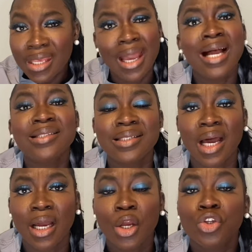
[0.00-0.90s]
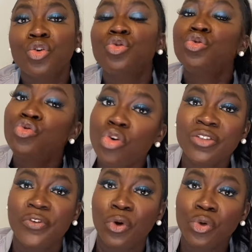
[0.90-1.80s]
answer. So do not
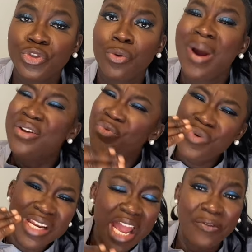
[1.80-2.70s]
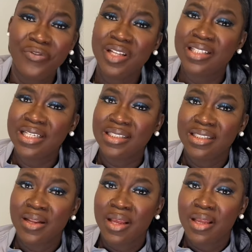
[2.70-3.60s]
foreclose your mind. Read everything,
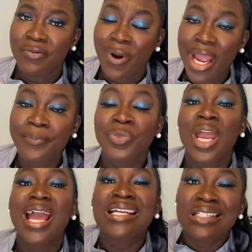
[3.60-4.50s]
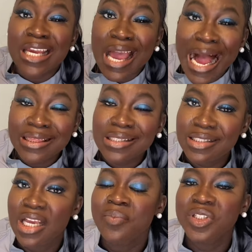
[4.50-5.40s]
right? And at the
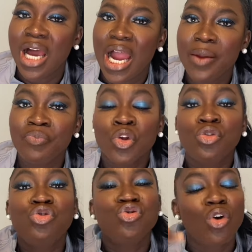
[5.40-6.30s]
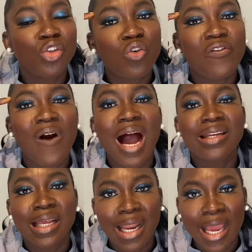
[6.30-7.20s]
same time, do not
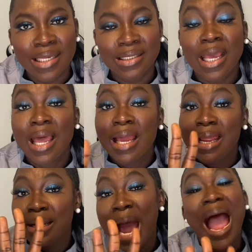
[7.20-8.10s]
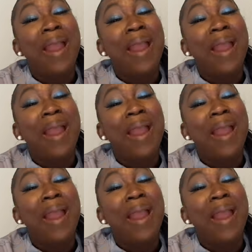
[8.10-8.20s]
overanalyze. I